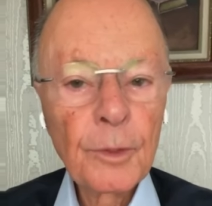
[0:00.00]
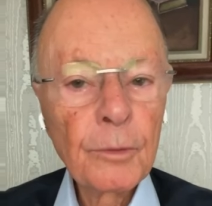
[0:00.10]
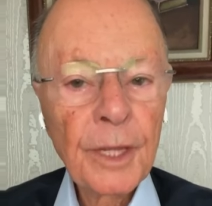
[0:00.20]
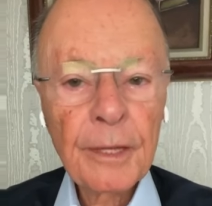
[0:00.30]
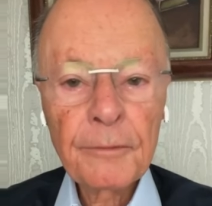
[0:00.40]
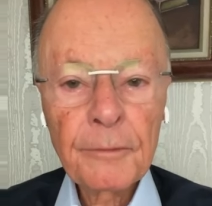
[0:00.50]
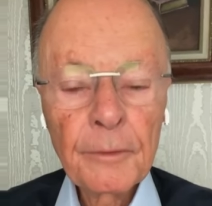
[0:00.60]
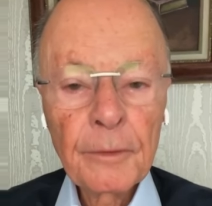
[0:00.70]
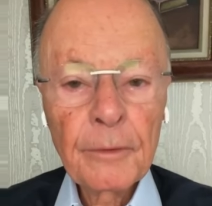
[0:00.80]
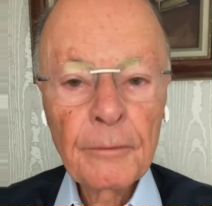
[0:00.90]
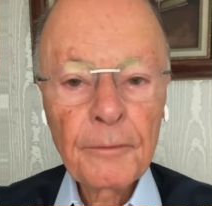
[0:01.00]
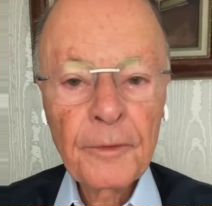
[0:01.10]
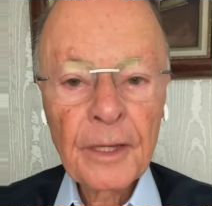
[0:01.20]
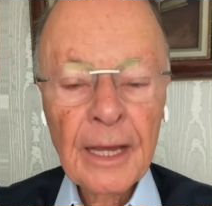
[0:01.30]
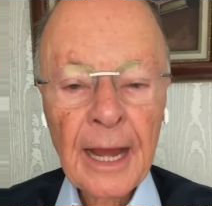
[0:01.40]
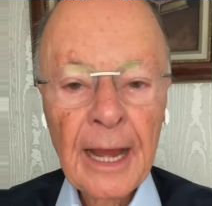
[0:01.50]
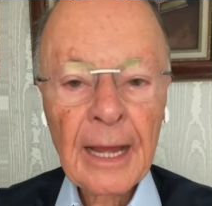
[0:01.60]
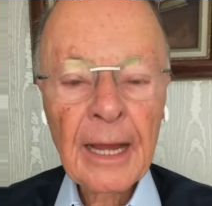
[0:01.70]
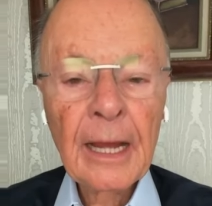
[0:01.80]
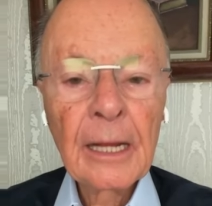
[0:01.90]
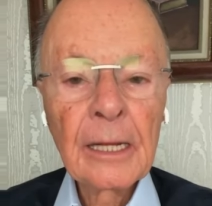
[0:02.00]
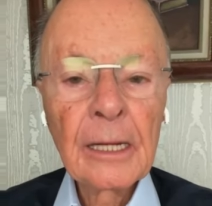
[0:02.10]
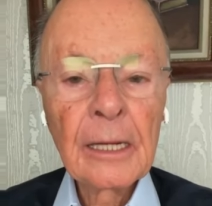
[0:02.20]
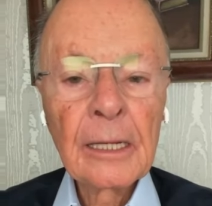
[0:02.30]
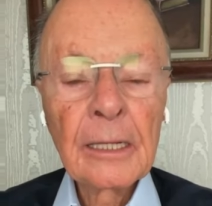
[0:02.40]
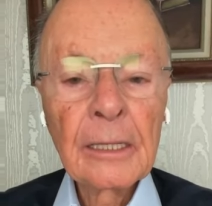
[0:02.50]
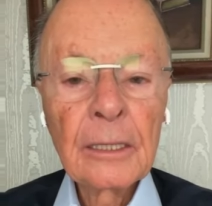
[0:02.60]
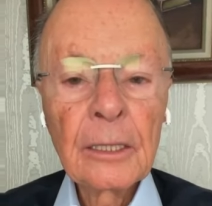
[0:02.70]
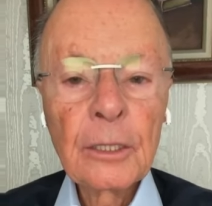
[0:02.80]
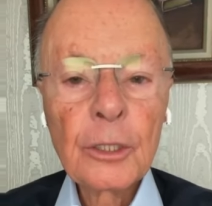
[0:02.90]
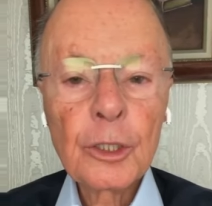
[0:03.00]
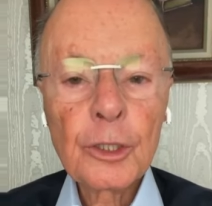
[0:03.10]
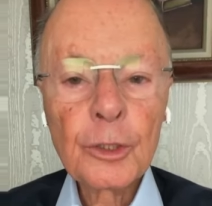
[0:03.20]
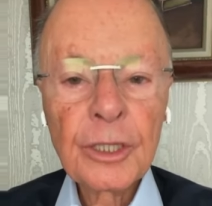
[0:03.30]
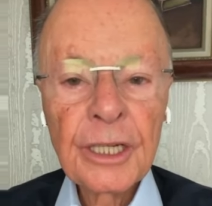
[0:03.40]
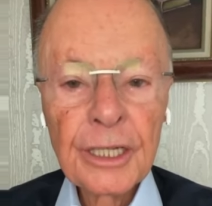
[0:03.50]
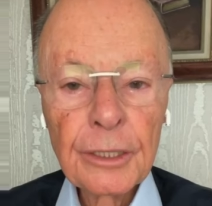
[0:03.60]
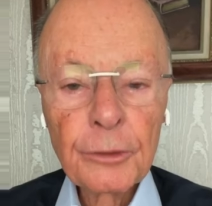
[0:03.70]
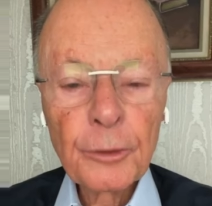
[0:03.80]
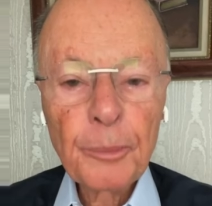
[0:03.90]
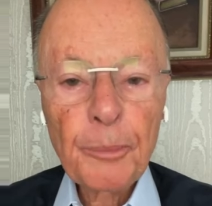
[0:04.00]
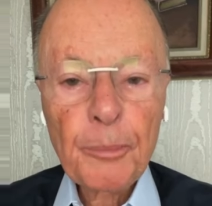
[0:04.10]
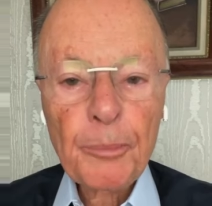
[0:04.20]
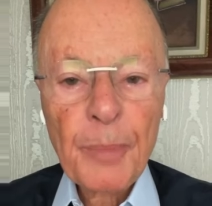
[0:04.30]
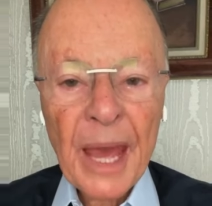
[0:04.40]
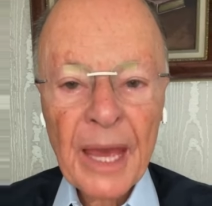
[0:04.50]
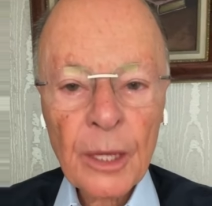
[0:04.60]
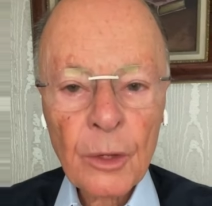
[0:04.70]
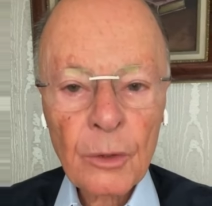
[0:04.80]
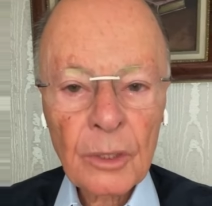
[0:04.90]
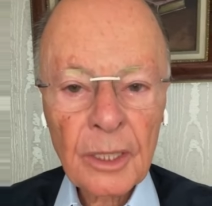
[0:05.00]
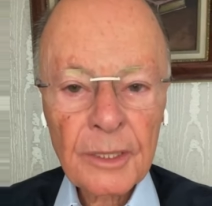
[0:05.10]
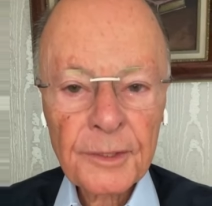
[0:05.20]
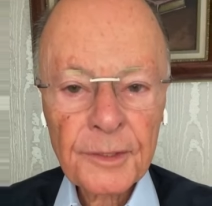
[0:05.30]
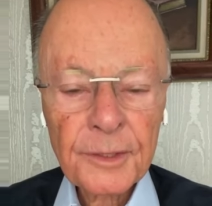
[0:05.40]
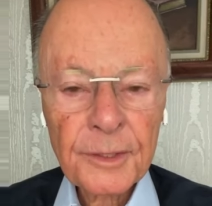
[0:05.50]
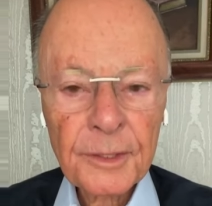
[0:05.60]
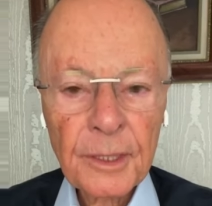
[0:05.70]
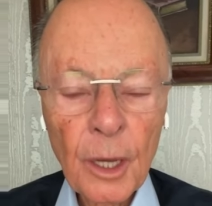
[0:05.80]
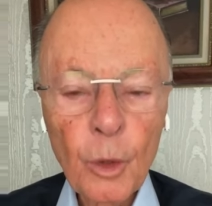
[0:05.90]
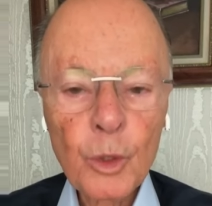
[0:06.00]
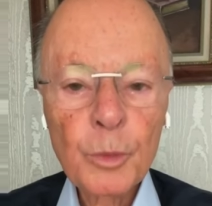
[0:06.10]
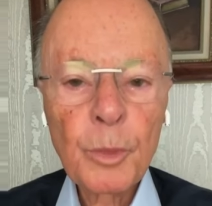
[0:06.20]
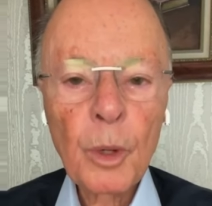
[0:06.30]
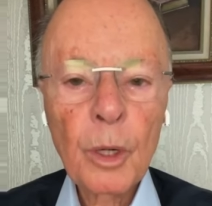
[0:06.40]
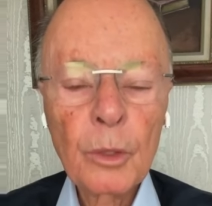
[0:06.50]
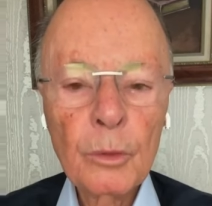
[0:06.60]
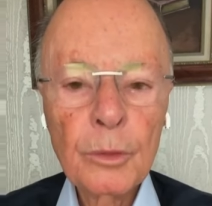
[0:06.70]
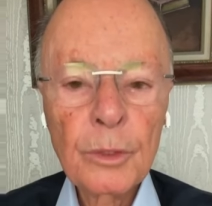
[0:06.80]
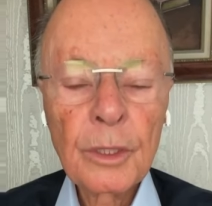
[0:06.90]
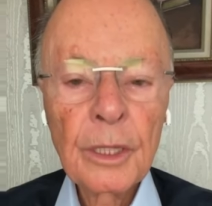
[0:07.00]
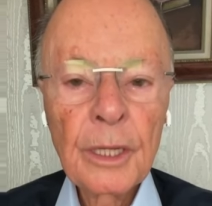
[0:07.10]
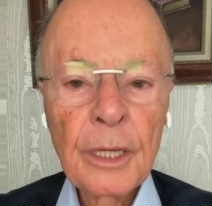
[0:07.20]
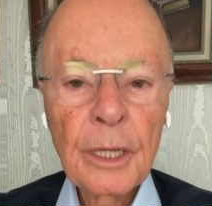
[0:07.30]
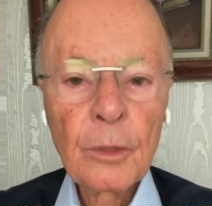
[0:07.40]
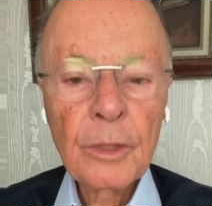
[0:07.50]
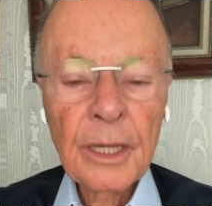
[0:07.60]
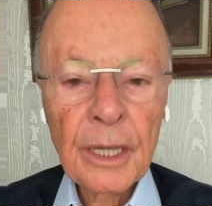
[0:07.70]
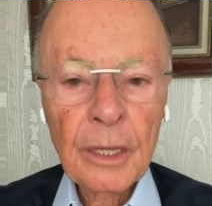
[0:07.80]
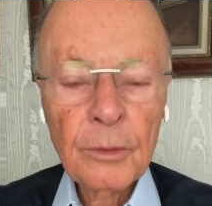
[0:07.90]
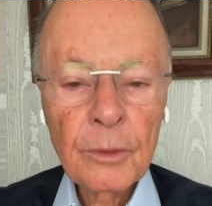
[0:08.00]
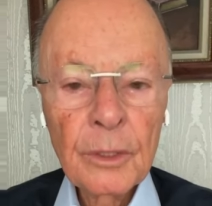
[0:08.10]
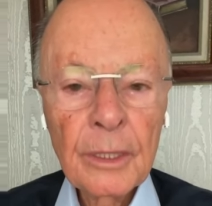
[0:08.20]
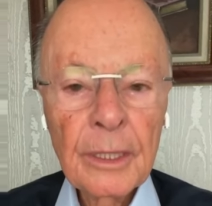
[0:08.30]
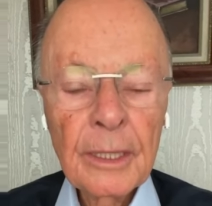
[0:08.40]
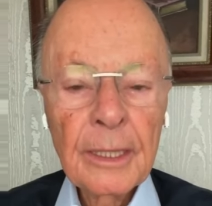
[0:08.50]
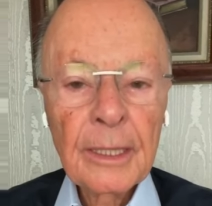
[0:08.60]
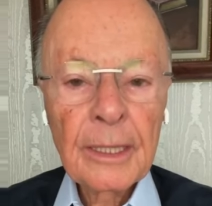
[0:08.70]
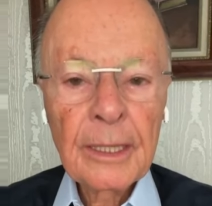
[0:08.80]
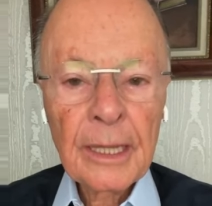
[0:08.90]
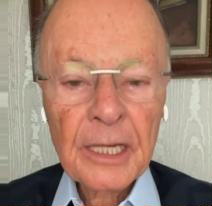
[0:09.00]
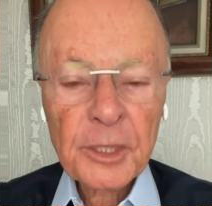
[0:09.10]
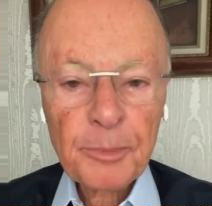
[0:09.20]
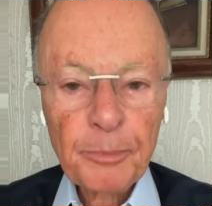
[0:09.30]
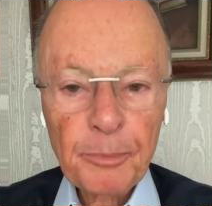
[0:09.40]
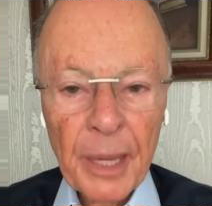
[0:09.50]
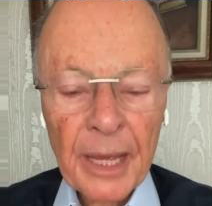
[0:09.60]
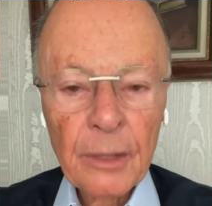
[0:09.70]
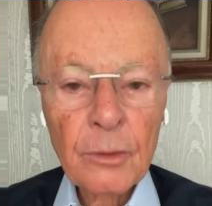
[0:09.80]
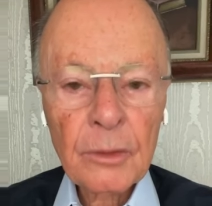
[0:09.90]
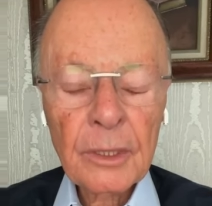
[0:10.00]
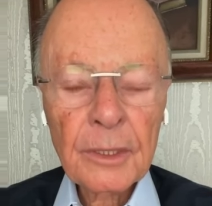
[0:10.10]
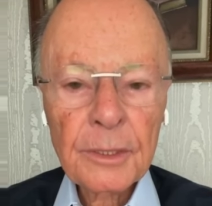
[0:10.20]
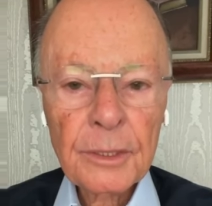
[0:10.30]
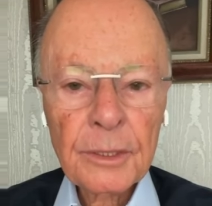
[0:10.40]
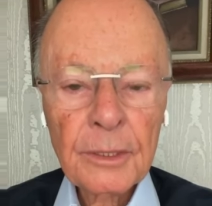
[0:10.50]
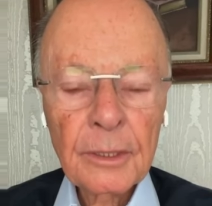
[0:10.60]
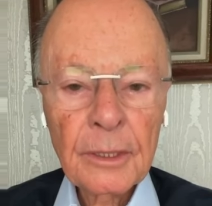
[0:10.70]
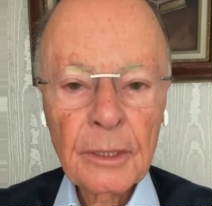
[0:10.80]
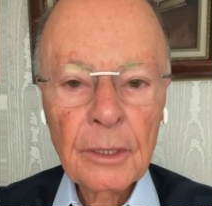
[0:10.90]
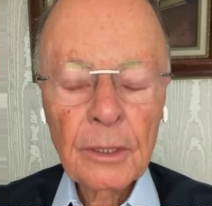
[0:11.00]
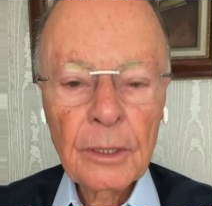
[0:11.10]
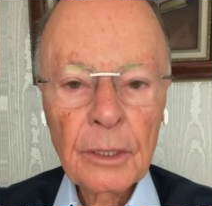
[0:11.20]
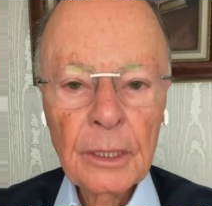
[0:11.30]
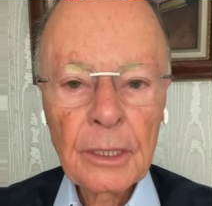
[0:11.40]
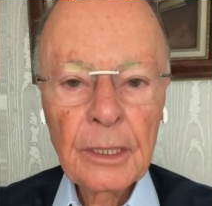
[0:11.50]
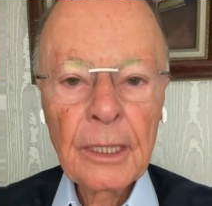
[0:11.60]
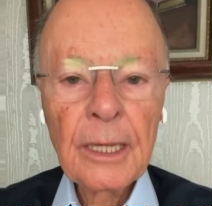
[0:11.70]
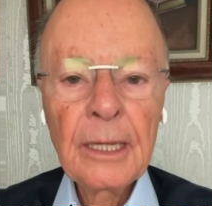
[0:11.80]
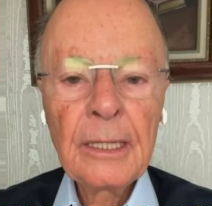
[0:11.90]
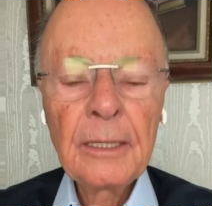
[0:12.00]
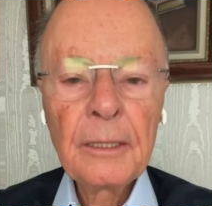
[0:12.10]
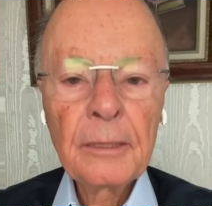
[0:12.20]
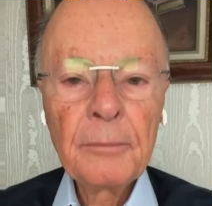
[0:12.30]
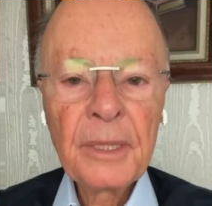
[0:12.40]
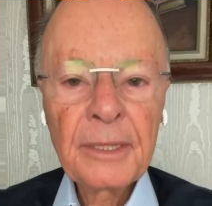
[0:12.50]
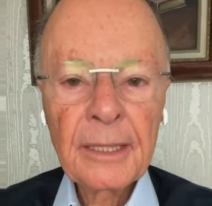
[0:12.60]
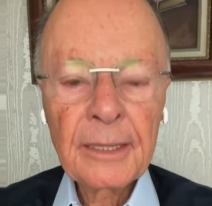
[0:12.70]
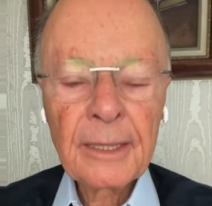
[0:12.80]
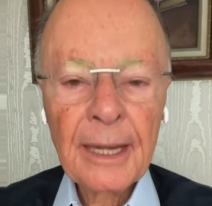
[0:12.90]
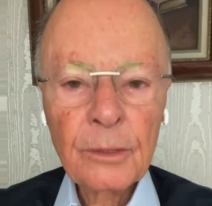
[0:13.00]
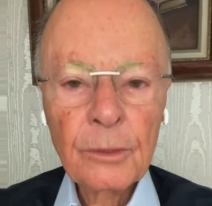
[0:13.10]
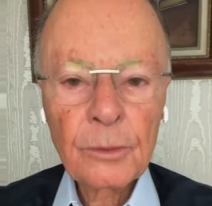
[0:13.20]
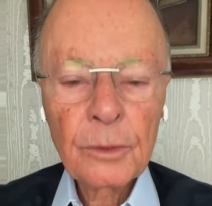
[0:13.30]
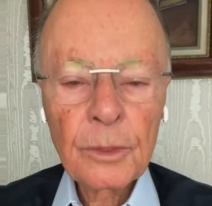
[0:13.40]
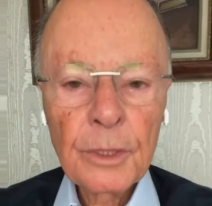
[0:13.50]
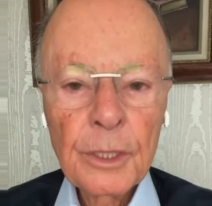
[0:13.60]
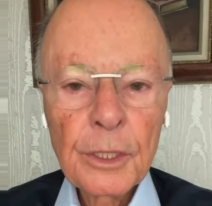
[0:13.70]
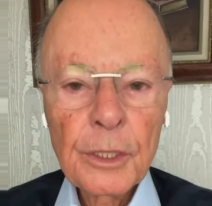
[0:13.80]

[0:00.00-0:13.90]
I do not want to be here throwing pearls to the pigs. I want pearls, the pearls that He has been giving me,